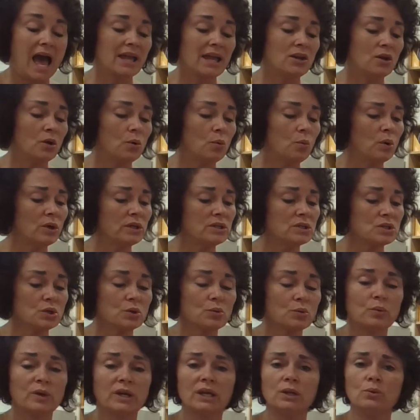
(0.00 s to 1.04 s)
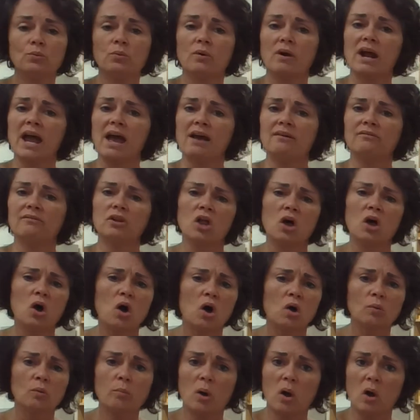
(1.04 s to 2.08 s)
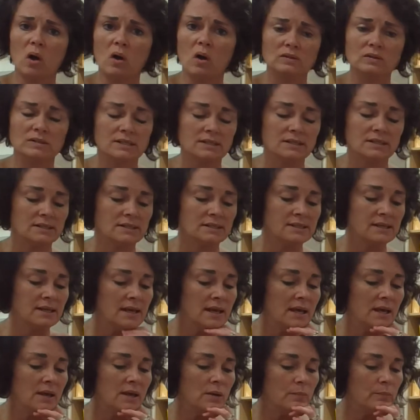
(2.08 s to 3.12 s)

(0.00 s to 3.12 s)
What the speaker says: I don't want to read where I have long pauses.